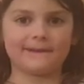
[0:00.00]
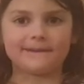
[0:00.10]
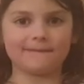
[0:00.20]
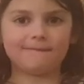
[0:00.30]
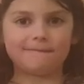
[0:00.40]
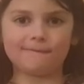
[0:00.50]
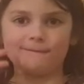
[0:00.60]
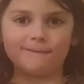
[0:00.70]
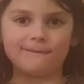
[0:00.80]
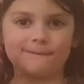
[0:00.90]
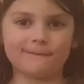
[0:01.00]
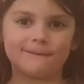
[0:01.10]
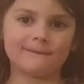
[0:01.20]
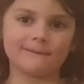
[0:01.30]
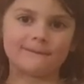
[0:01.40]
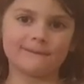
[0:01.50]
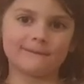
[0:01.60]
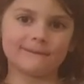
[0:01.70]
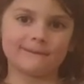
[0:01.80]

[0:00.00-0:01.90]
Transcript: No one is speaking in this clip.